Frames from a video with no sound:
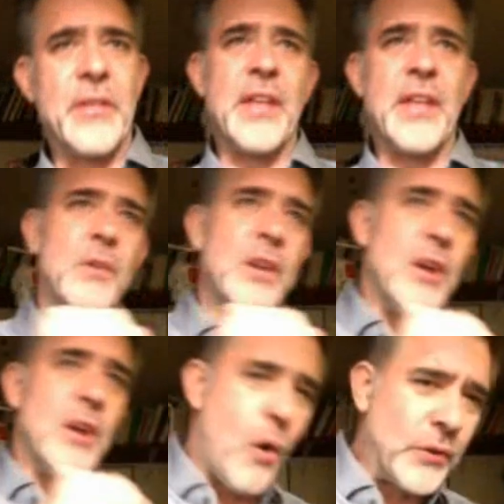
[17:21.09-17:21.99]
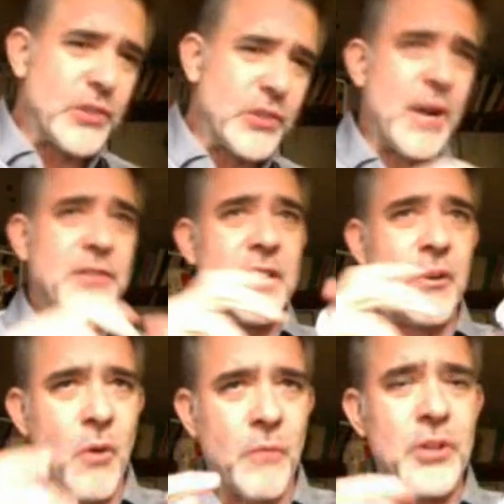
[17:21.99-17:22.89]
They don't overstretch, they
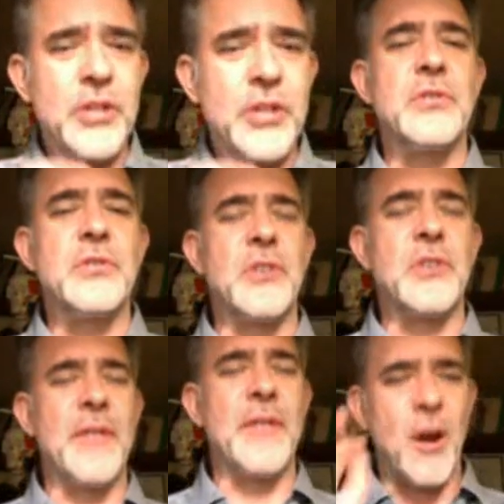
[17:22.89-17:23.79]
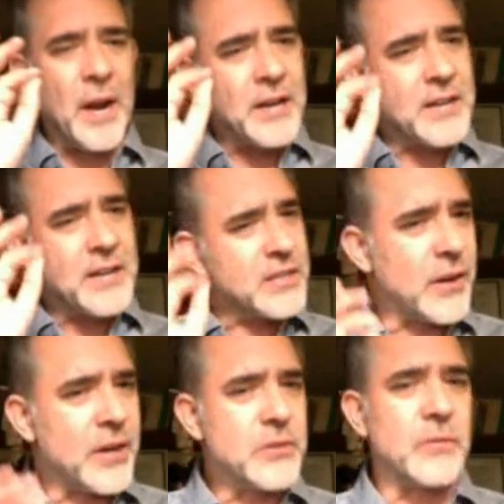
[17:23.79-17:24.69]
don't overuse. So that awareness is
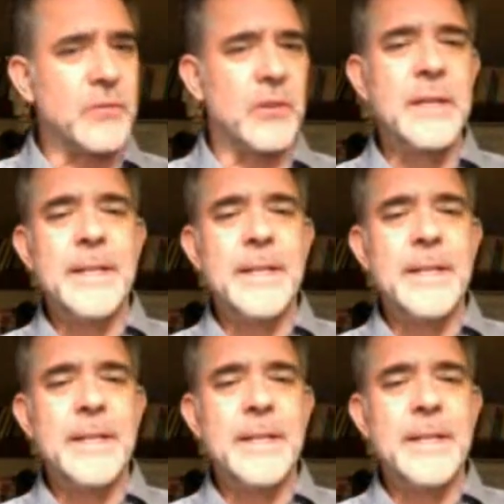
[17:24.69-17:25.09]
very useful.